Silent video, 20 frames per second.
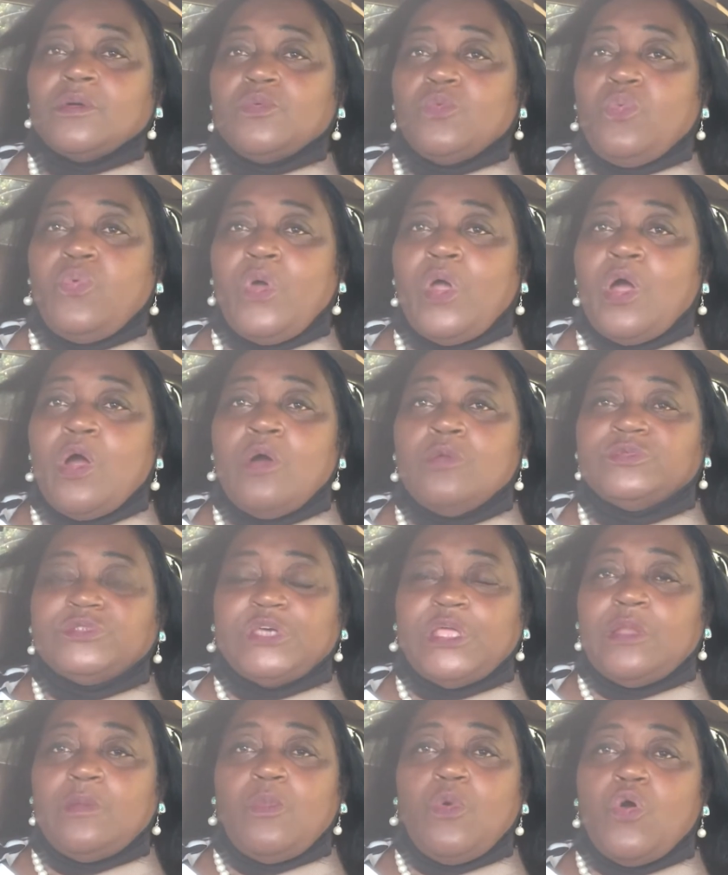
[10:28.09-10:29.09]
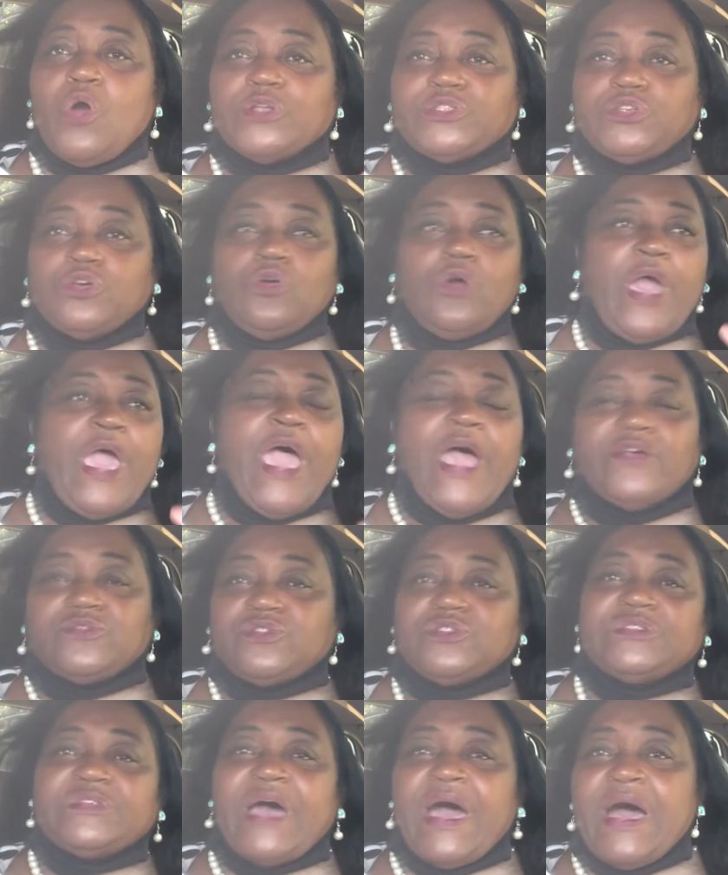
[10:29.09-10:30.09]
rooms anymore to
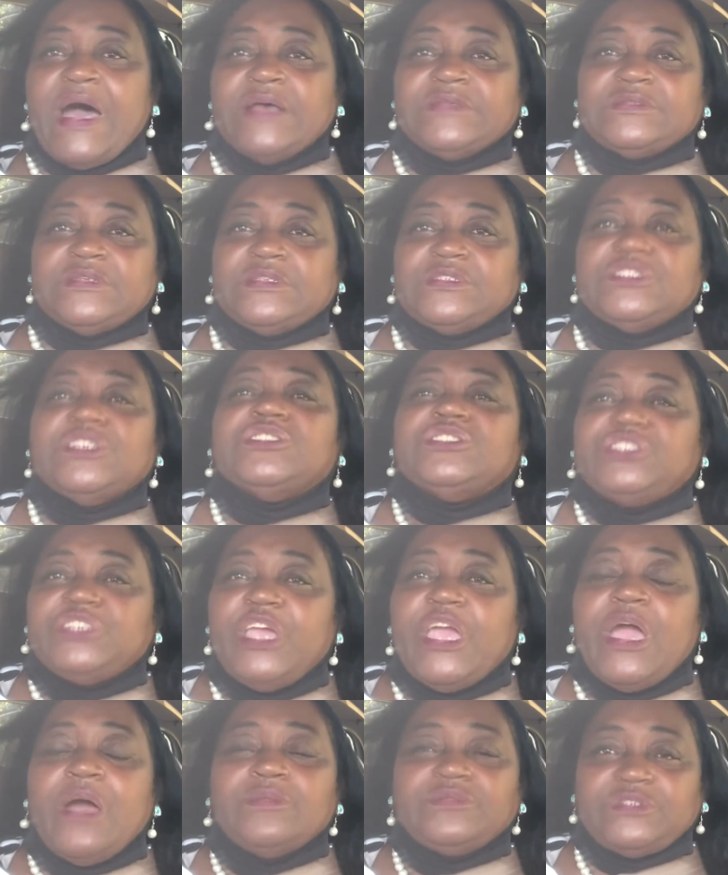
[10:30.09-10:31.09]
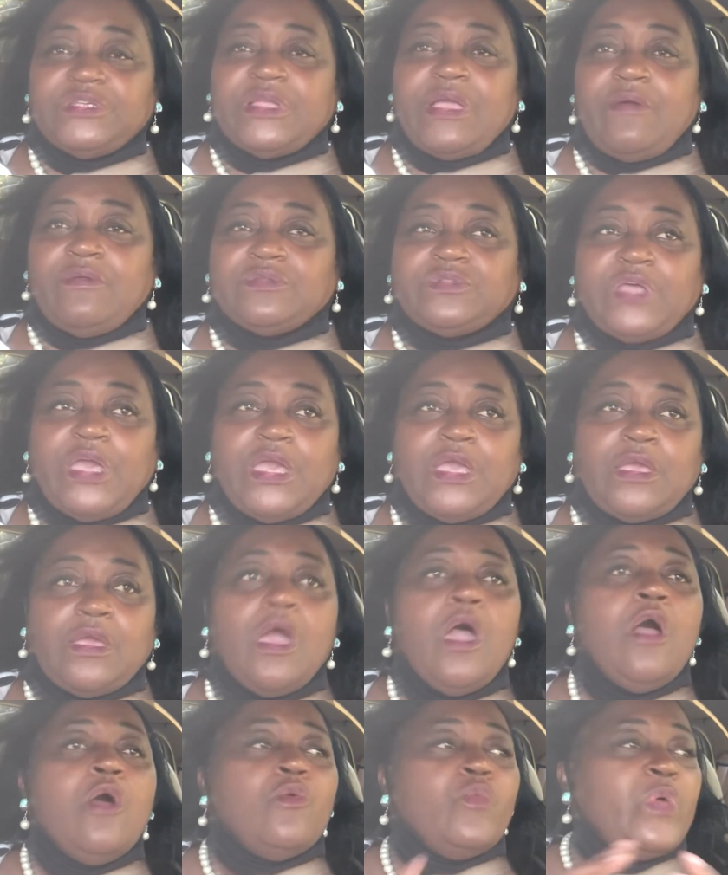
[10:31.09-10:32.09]
exercise, the gyms and everything.
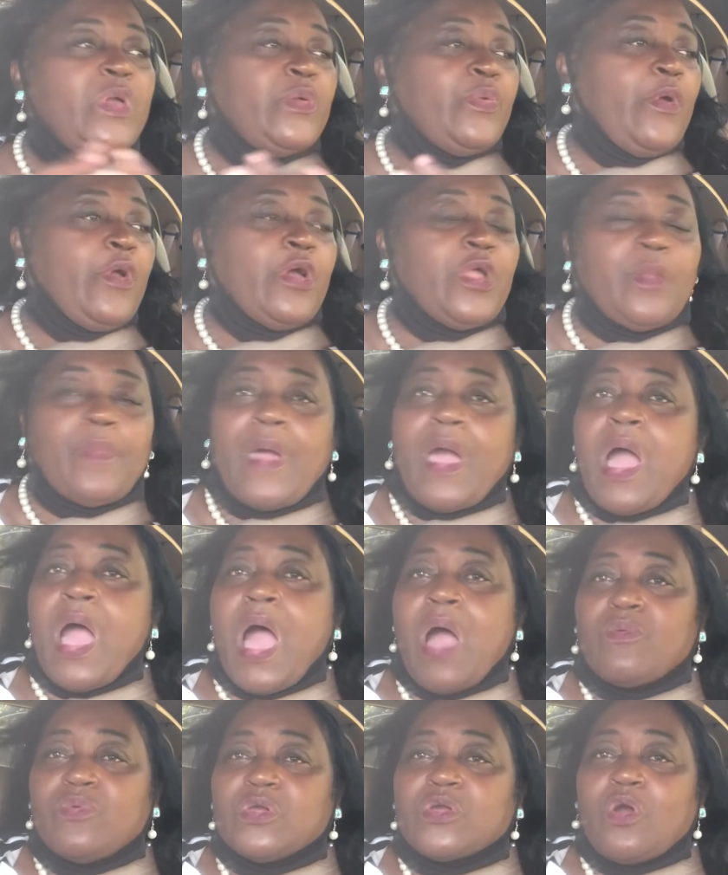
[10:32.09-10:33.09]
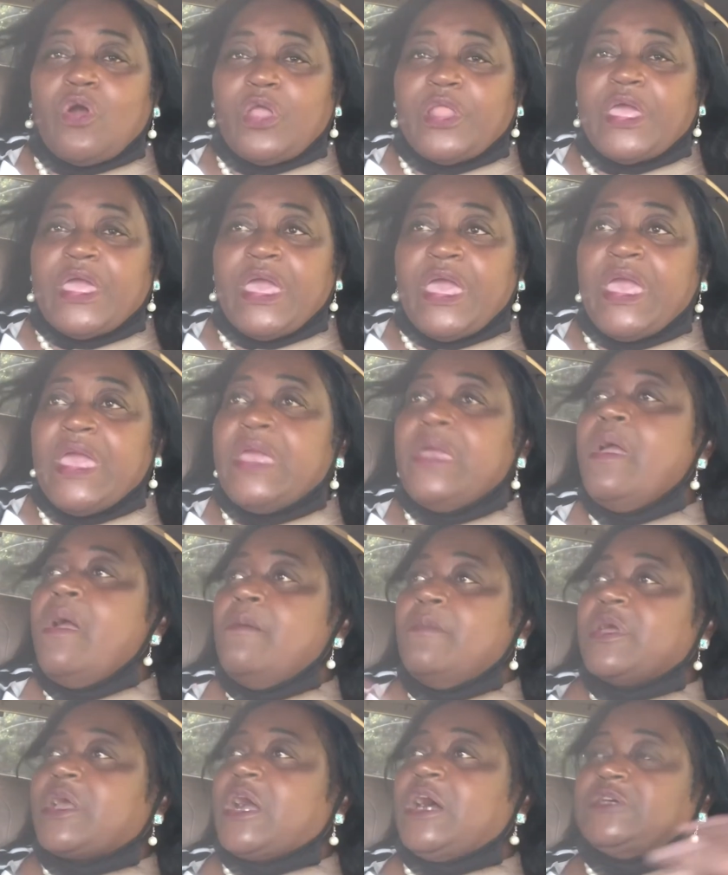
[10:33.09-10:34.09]
We worrying about how we're going to eat
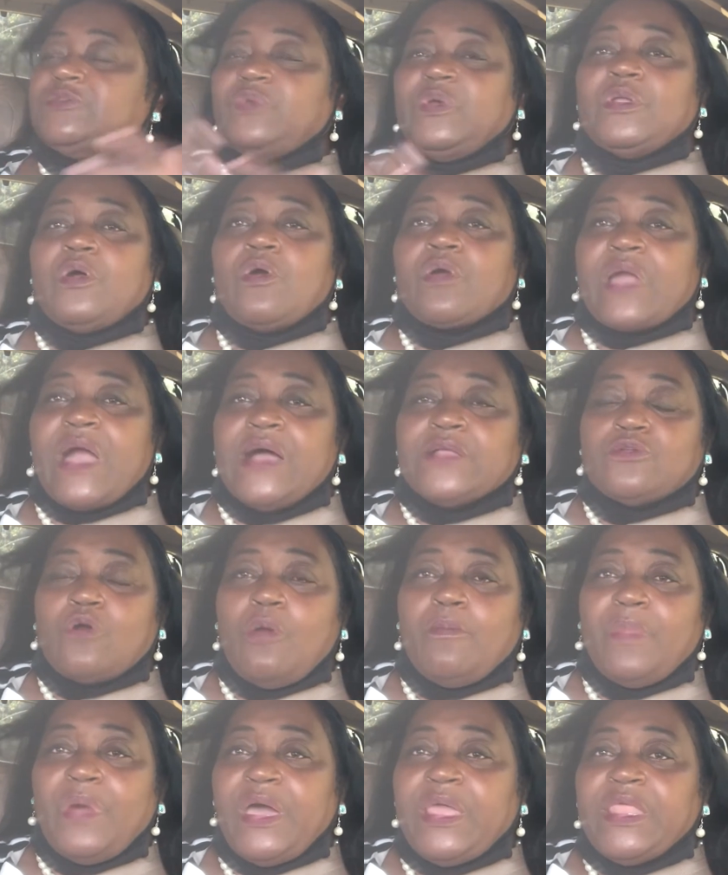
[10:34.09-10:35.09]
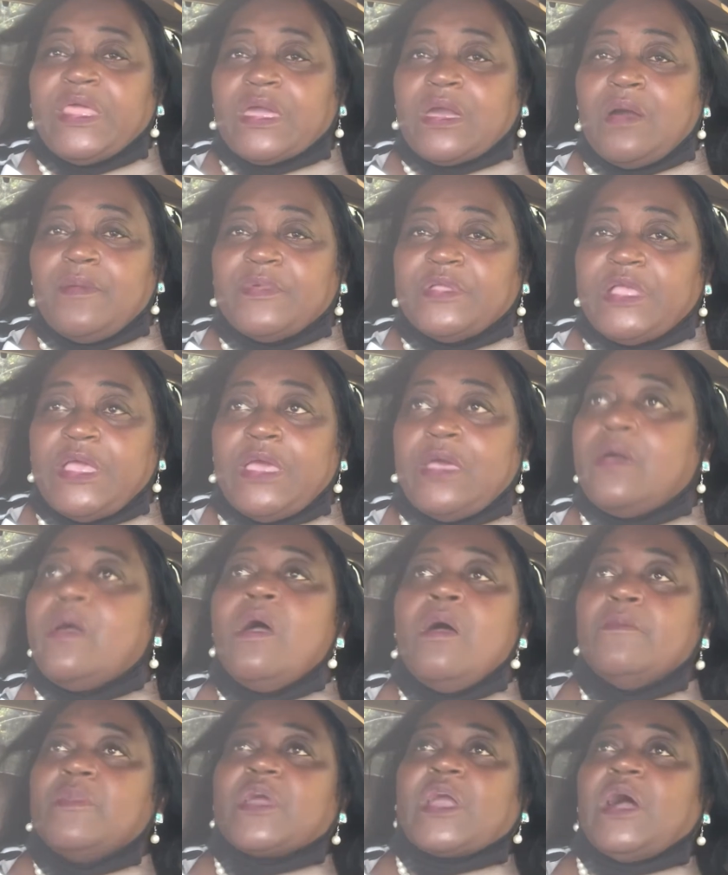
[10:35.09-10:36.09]
because we don't got no money coming in
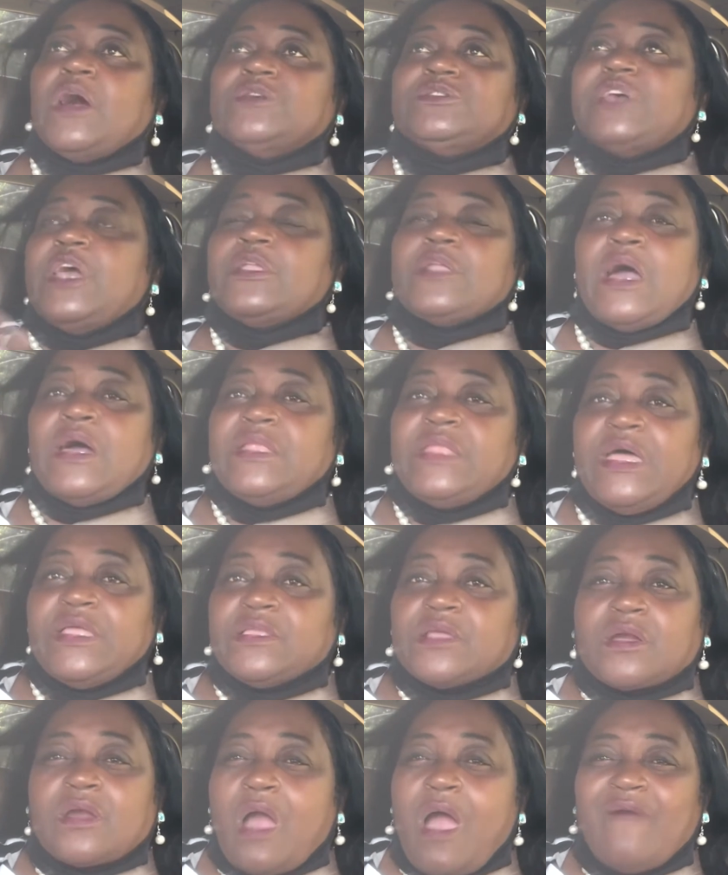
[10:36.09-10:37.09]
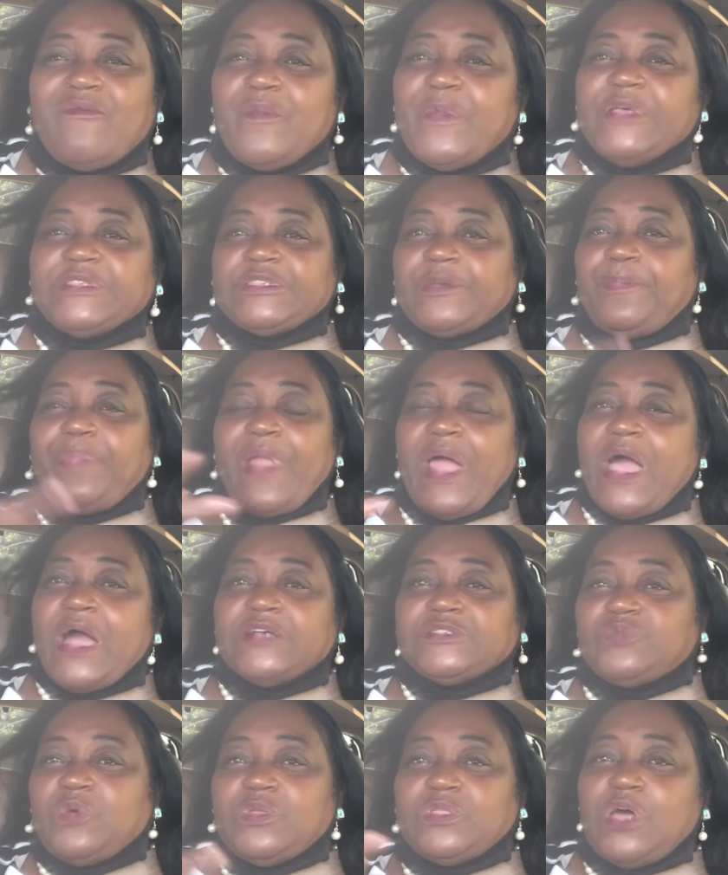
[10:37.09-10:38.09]
because they're not letting the government supply
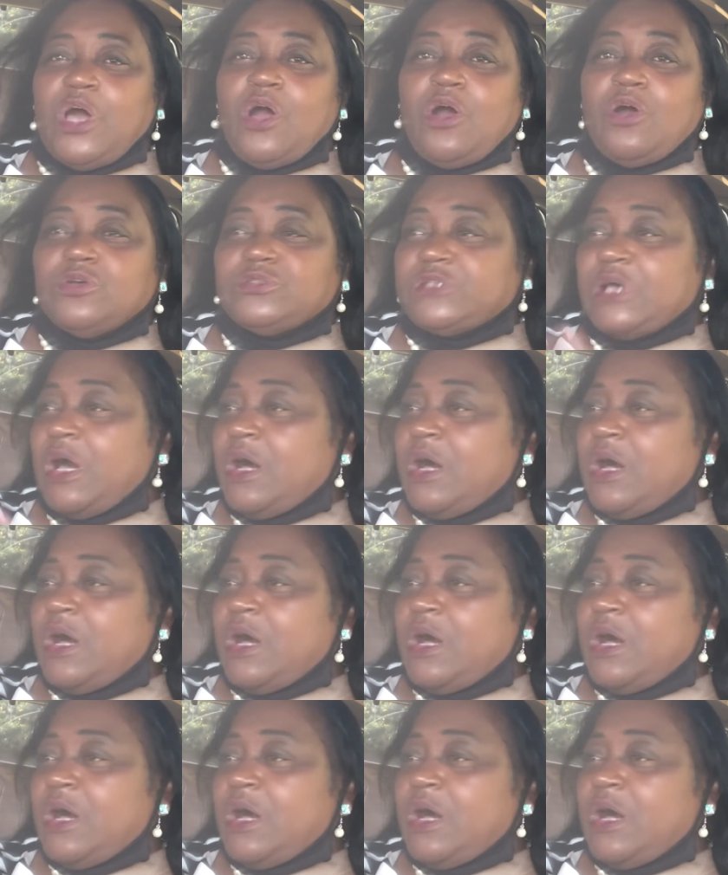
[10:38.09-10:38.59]
us with those